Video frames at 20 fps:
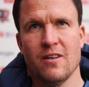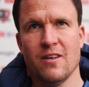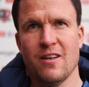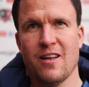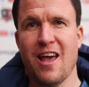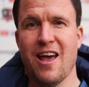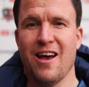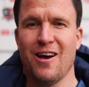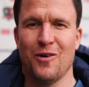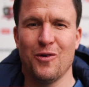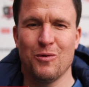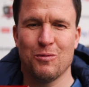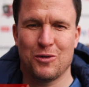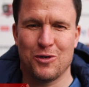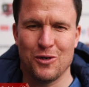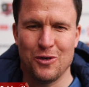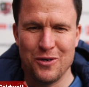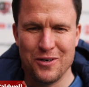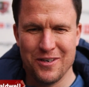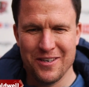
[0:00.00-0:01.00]
Yeah, I hope
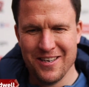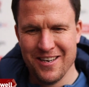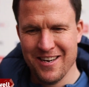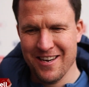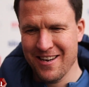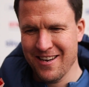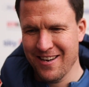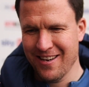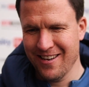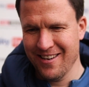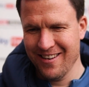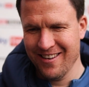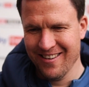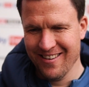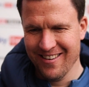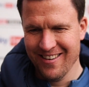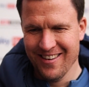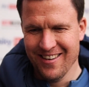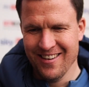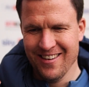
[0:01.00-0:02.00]
so. Uh,
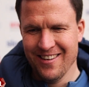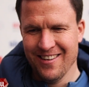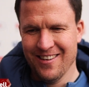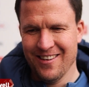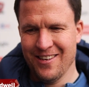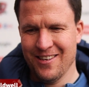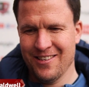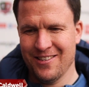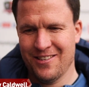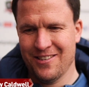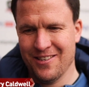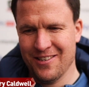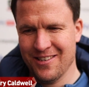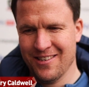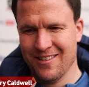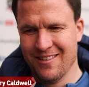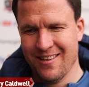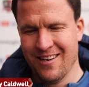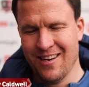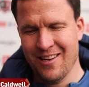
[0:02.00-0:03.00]
it's,
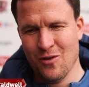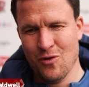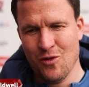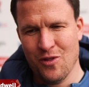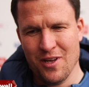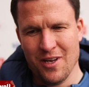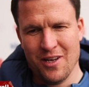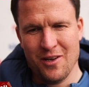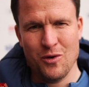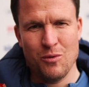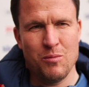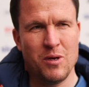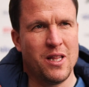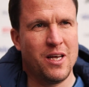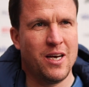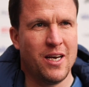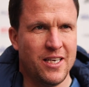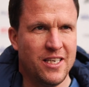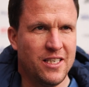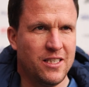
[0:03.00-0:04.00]
I don't think it'll be
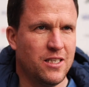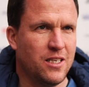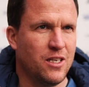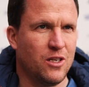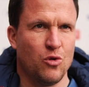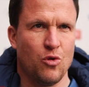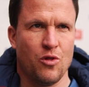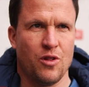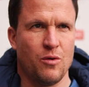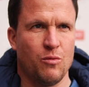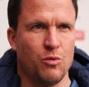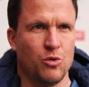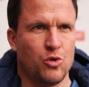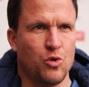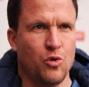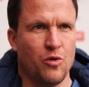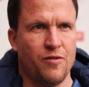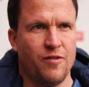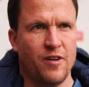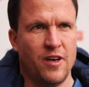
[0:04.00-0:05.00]
that easy, and I don't think we'll
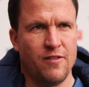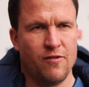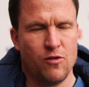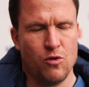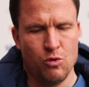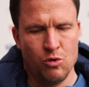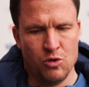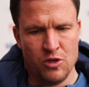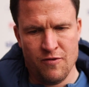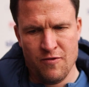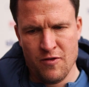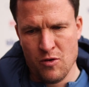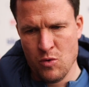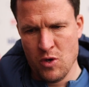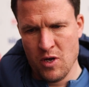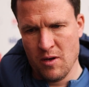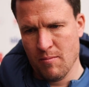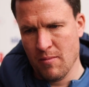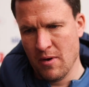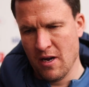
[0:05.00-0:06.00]
score five goals every
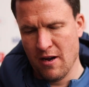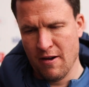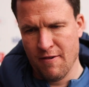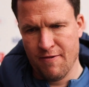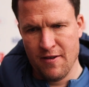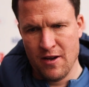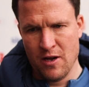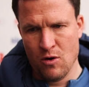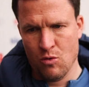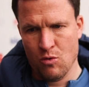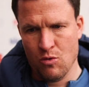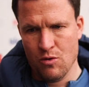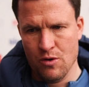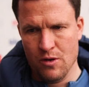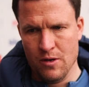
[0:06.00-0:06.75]
week, but I felt